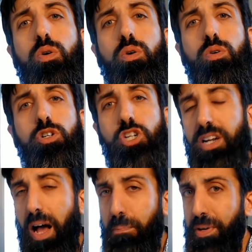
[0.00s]
should
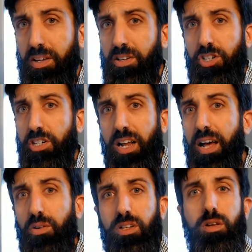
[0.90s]
not
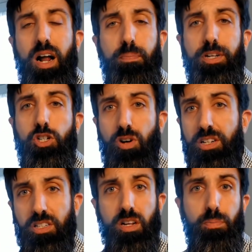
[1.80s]
only not be
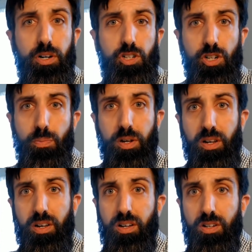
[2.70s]
trusted, but
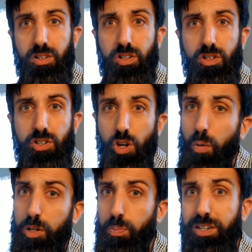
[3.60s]
should
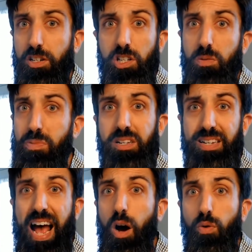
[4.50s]
almost be dismissed
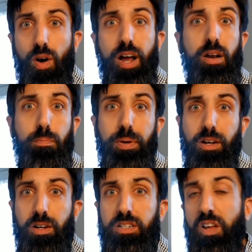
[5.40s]
outright.
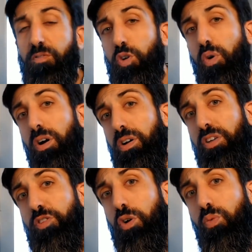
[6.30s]
Because if
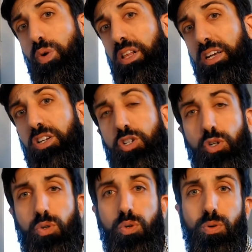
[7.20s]
you're willing
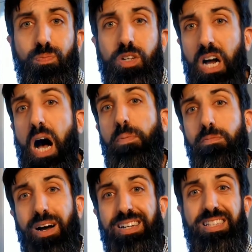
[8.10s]
to
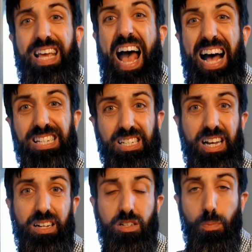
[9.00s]
compromise the
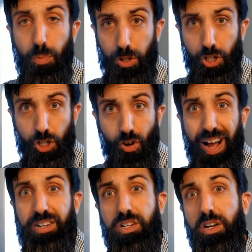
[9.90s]
asset to push your
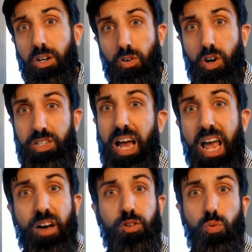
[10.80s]
idea across, I
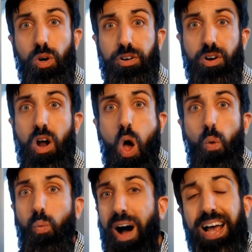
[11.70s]
have to wonder
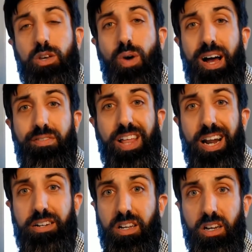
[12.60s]
why you have that
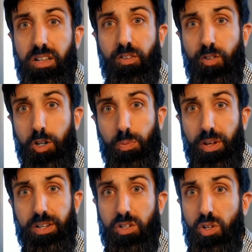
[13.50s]
idea in the first place.
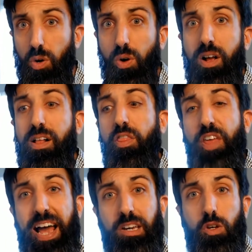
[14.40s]
So
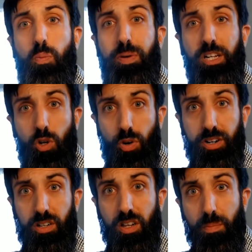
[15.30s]
thank you, Bitcoin
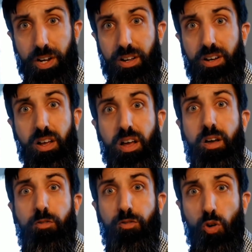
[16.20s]
Unlimited,
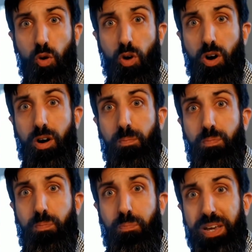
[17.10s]
for
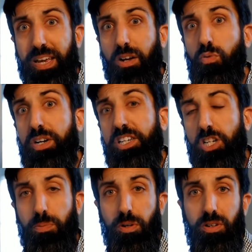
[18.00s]
being
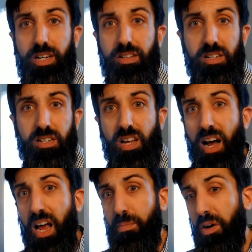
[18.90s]
reasonable in this
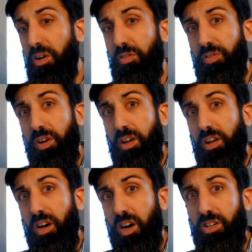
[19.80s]
time of
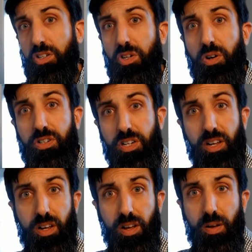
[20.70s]

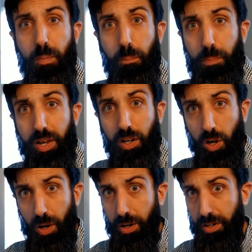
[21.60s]
uncertainty,
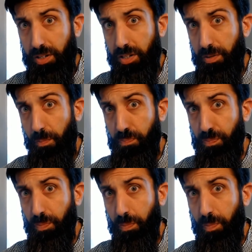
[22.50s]
because
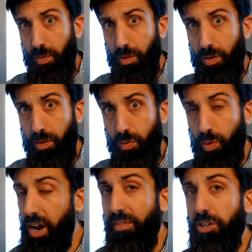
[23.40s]

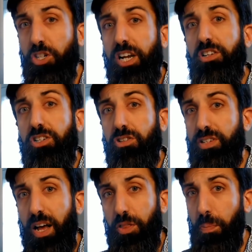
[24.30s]
whatever changes are
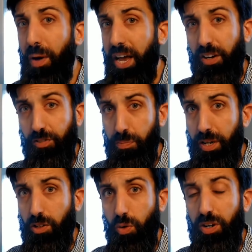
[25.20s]
down the pike for
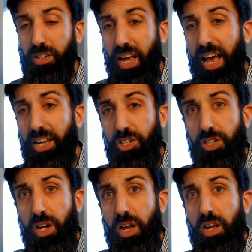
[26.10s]
Bitcoin Cash
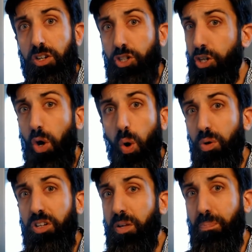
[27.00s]
should
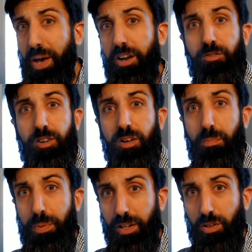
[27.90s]
only benefit
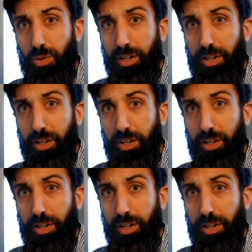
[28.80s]
Bitcoin